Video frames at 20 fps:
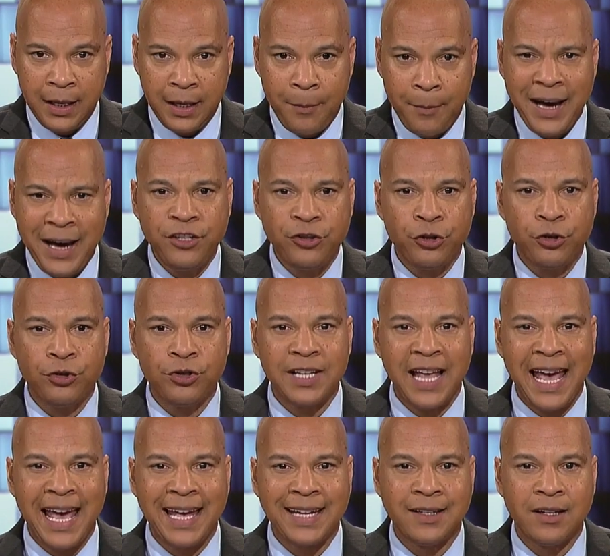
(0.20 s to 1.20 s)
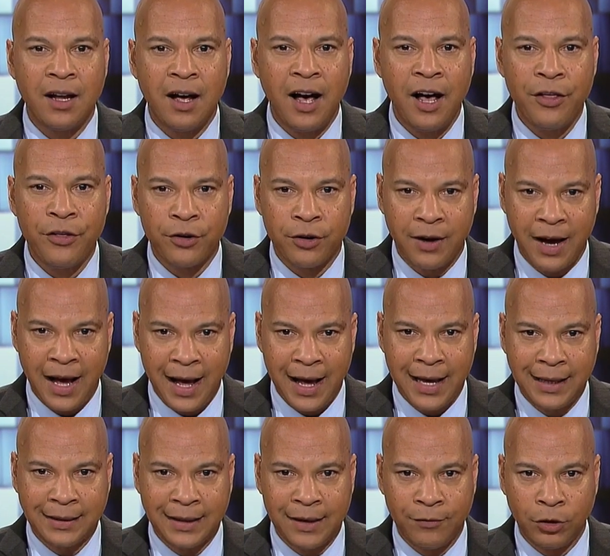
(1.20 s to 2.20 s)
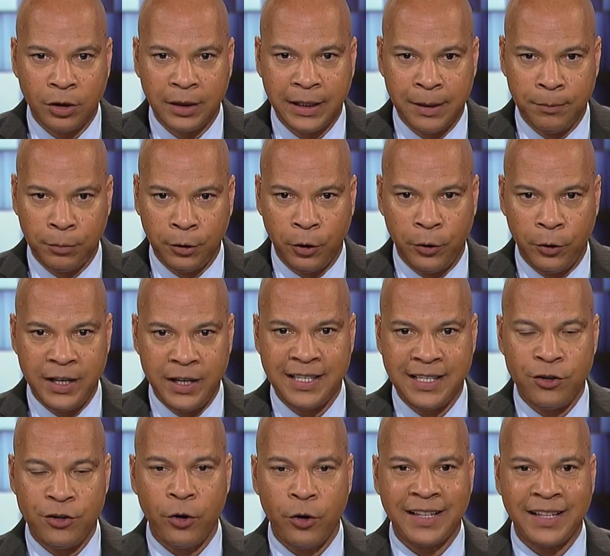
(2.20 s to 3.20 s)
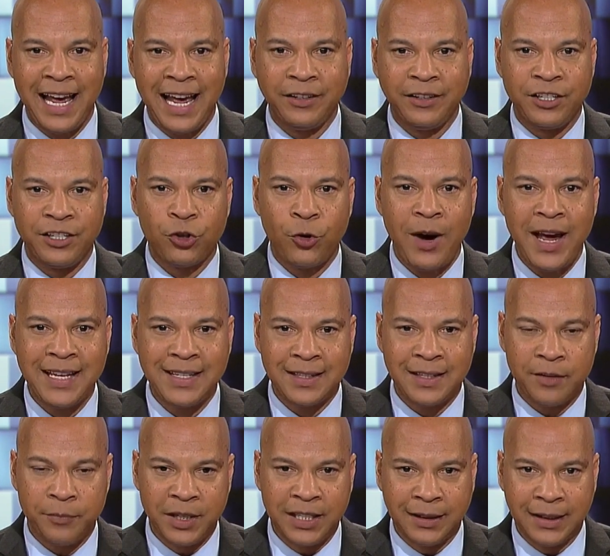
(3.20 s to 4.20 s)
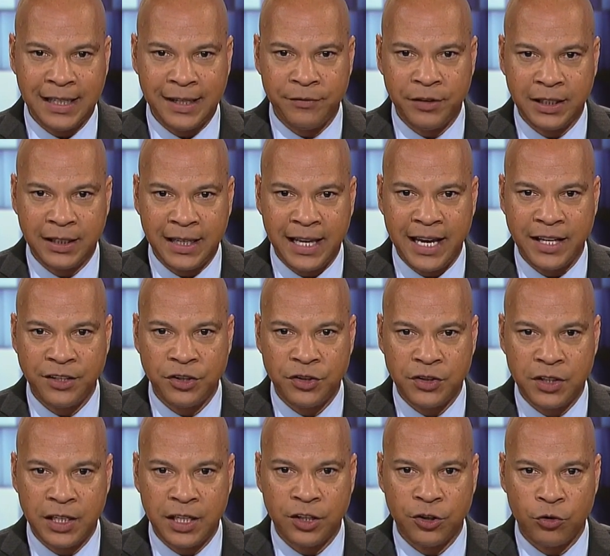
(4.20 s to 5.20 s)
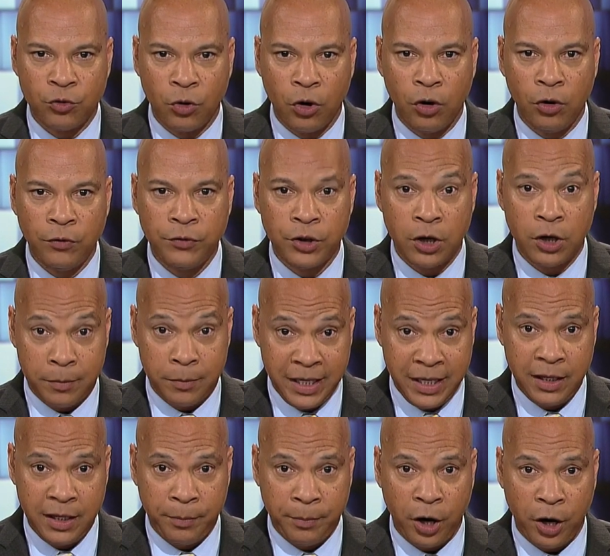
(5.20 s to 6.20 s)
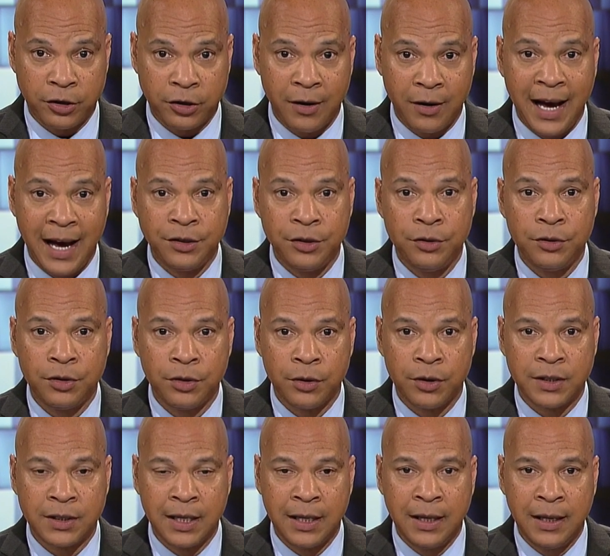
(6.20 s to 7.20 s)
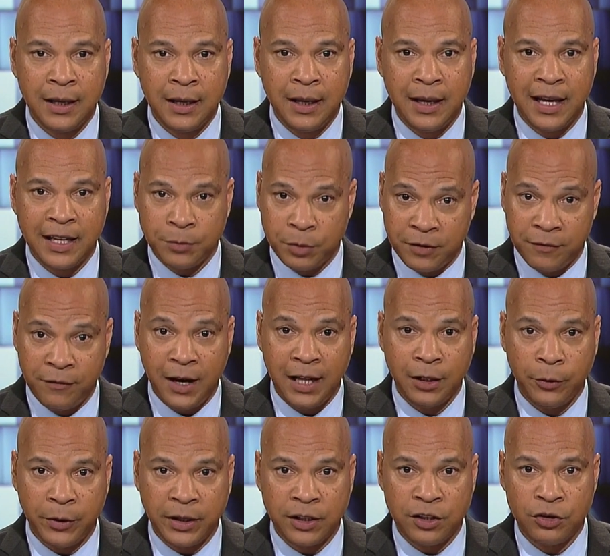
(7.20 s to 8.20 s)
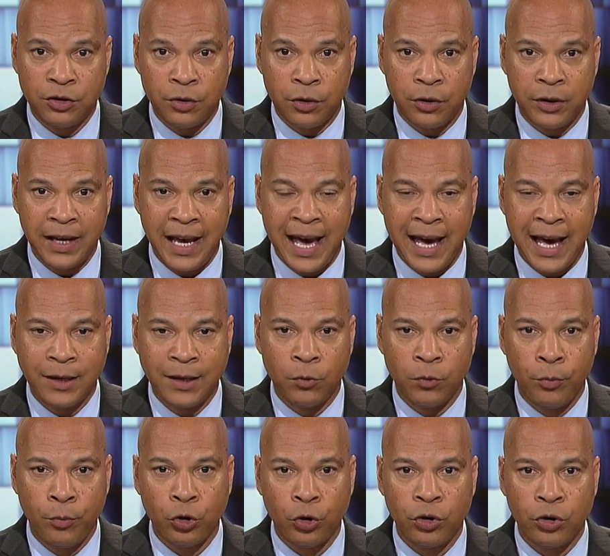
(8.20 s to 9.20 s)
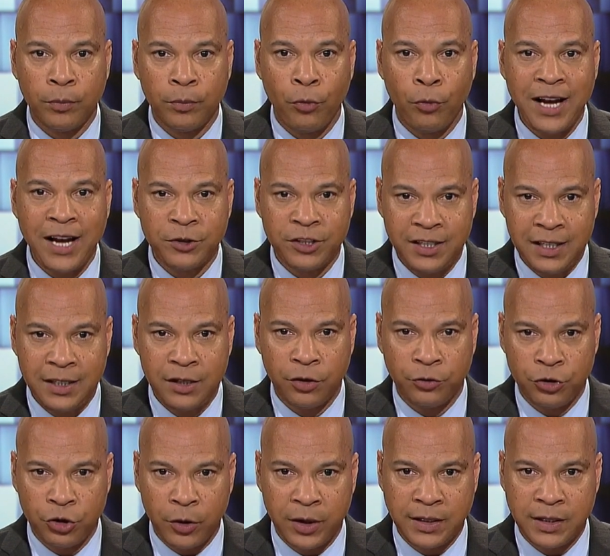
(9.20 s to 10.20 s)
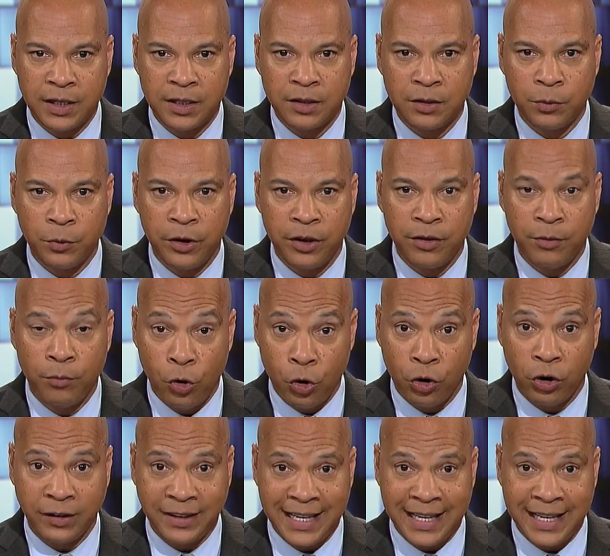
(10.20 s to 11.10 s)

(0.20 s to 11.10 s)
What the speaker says: Managers and other high-level employees at North County Transit have been leaving the agency in droves. Our media partner, inewsource, has been following the story, and reporter Brad Racino joins us with more on